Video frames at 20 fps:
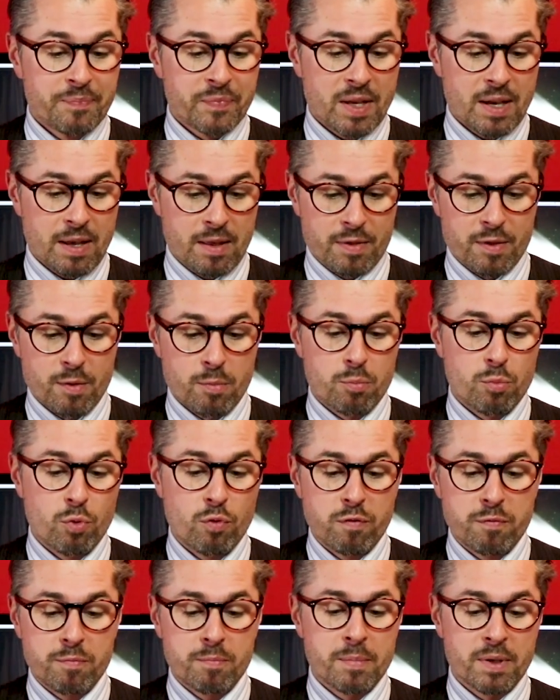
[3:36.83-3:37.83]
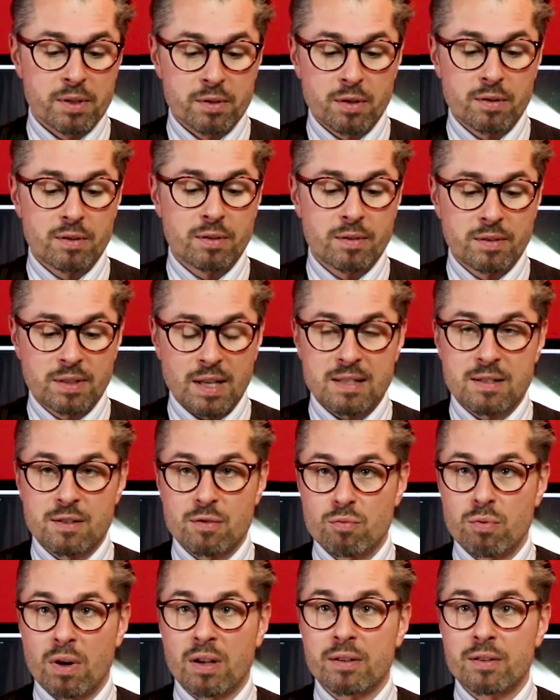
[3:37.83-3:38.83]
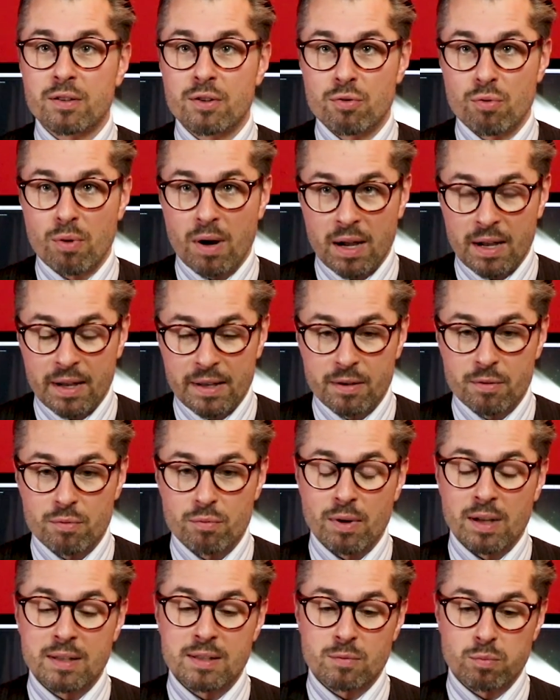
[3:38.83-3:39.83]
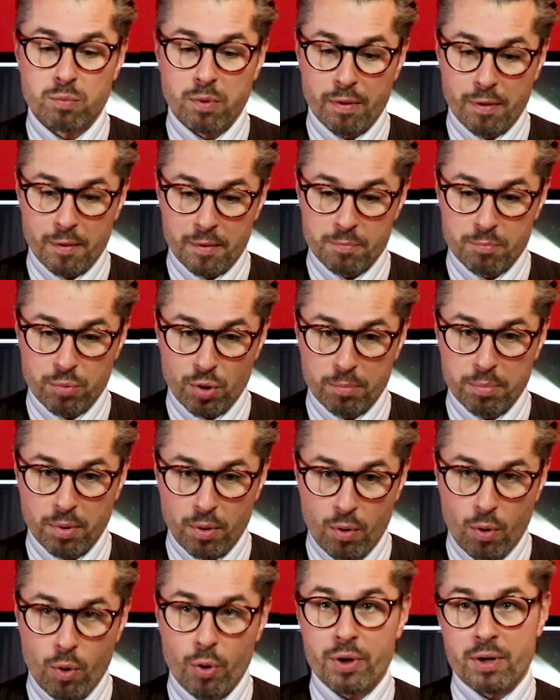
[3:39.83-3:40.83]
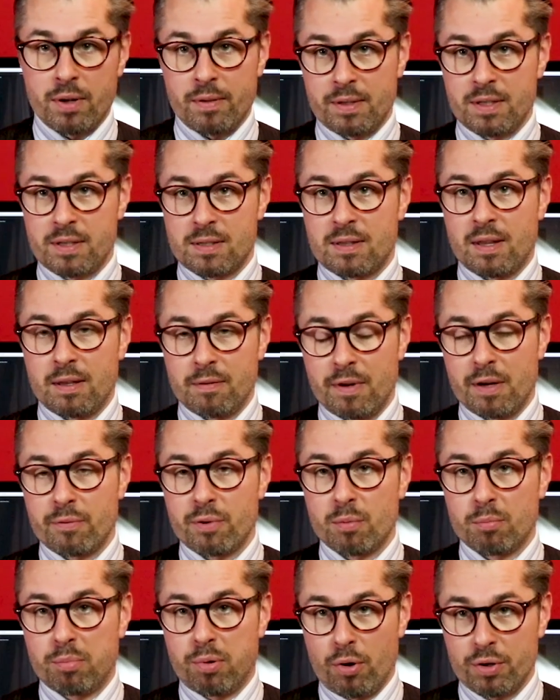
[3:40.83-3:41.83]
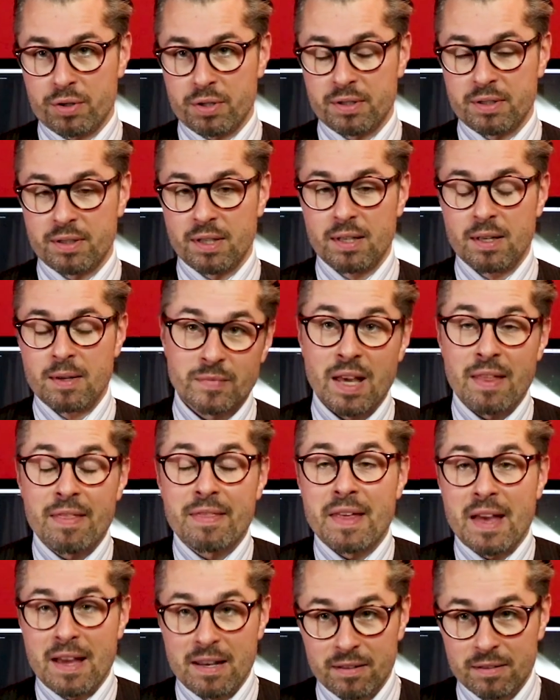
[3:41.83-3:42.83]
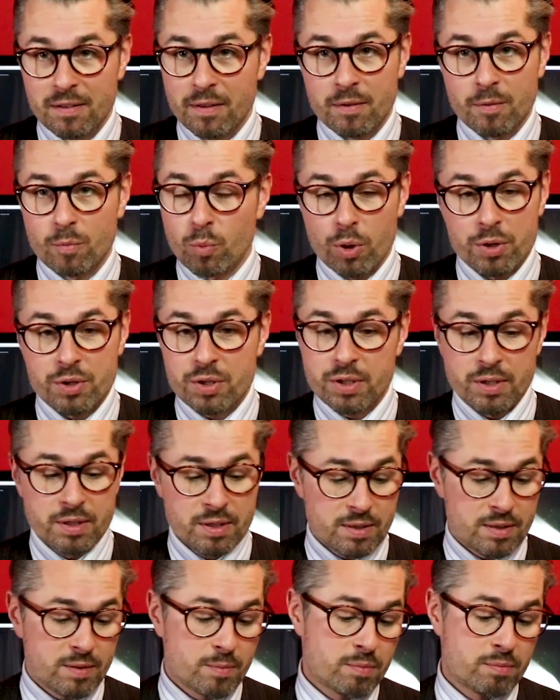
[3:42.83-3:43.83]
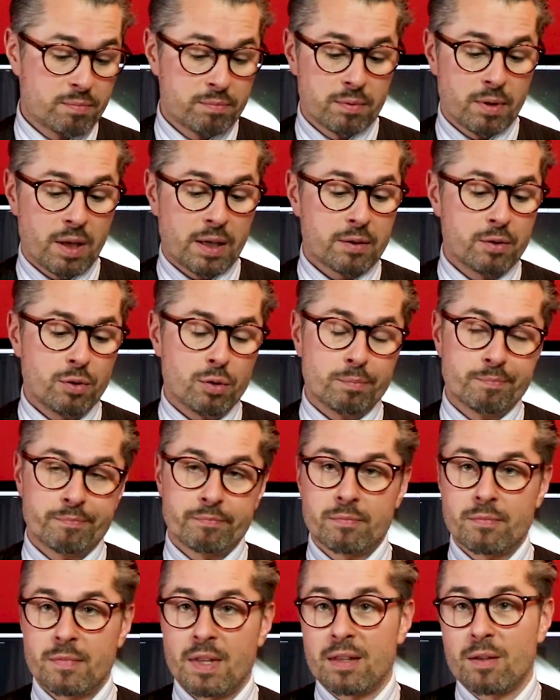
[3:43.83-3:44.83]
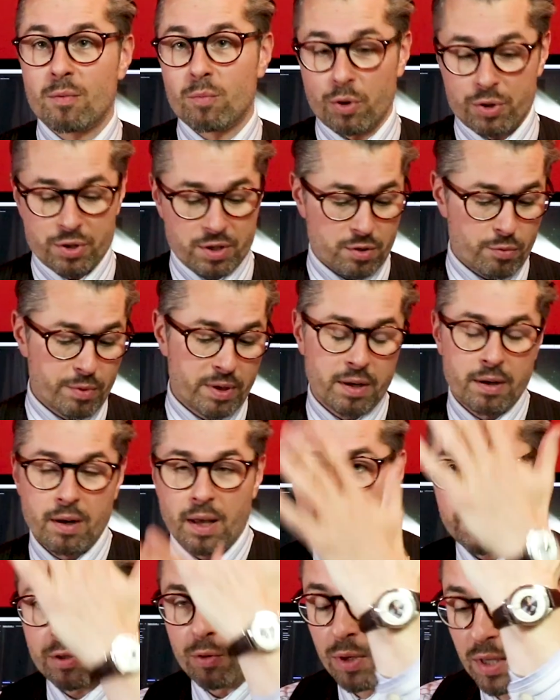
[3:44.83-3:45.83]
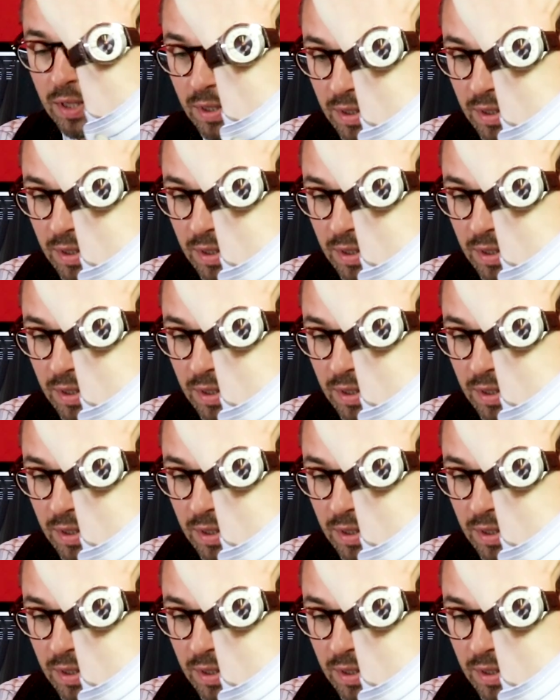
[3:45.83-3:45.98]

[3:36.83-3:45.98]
and the movement doesn't run dry, runs with proper oil. This is then very important. And then the watch is like new. Then the watch is really like new.